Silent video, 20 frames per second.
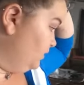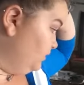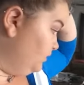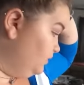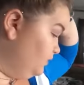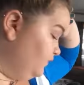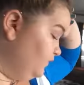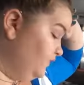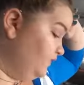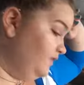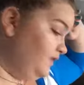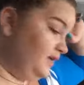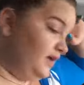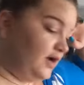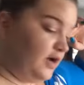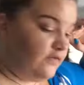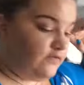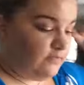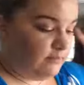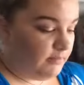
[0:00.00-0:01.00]
went over everything I
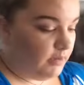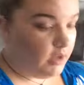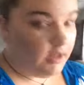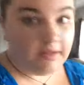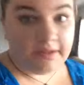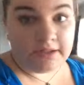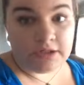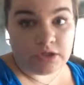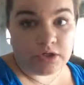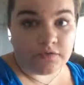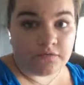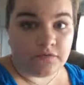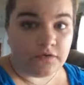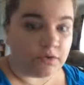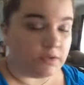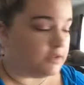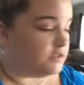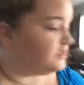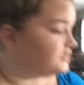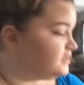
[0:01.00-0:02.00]
got from Molly, her
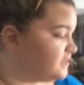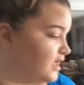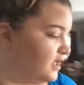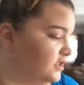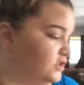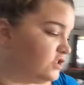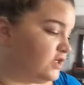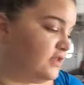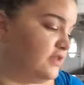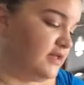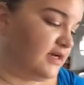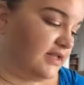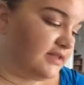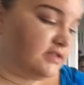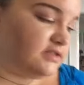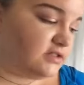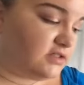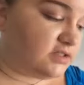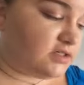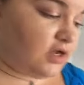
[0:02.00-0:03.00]
food and such. And then at
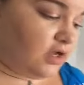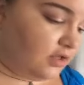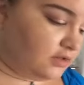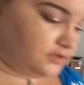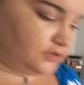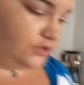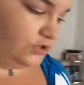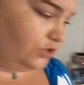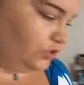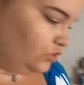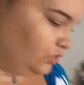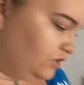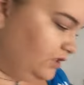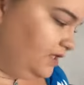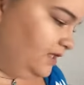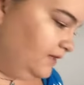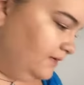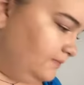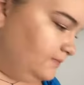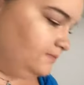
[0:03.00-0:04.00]
the Dollar
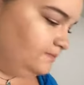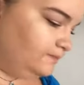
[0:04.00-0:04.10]
Tree,